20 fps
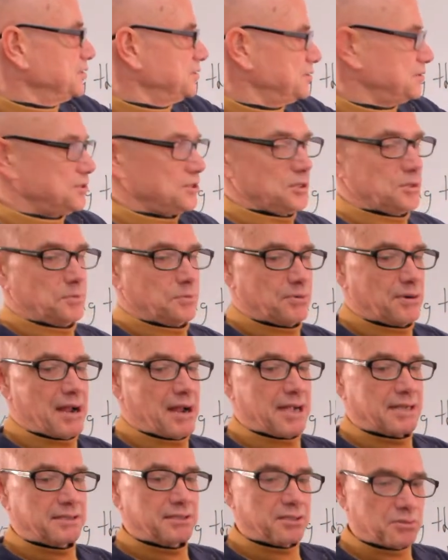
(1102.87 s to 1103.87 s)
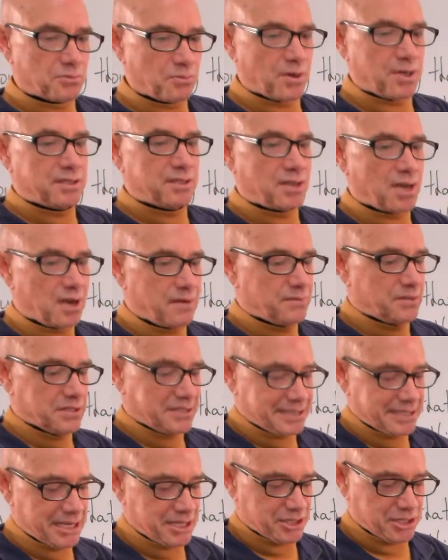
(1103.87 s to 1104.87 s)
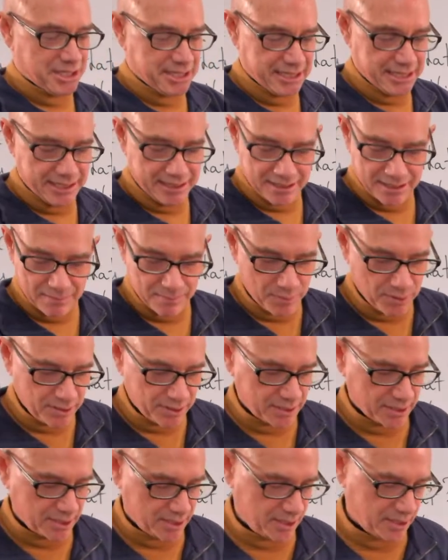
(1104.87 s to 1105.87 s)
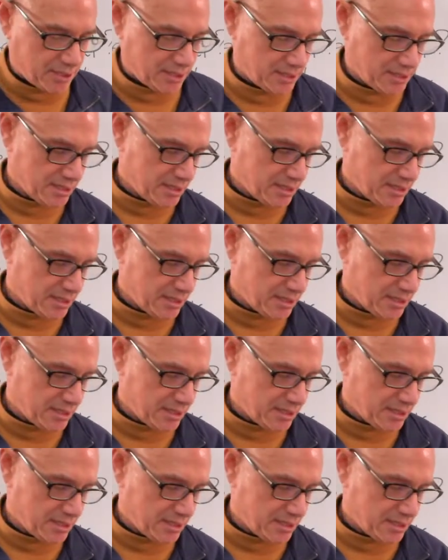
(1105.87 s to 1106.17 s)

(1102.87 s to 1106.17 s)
to practice one conversation in the book.